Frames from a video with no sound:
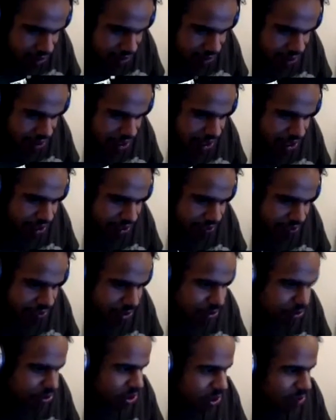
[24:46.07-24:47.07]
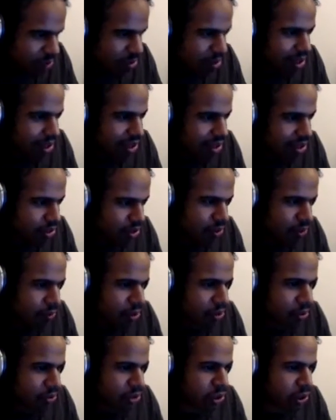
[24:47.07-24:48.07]
Yeah, you told me. You're the one
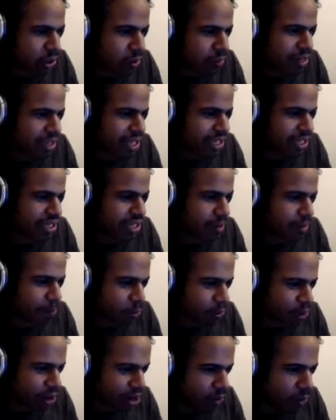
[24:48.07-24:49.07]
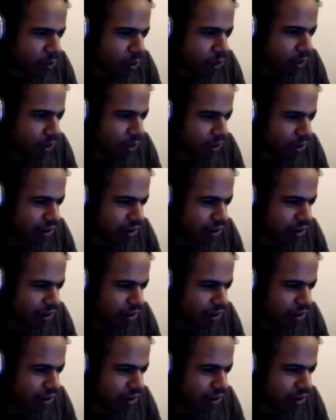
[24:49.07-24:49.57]
who told me this is a prequel.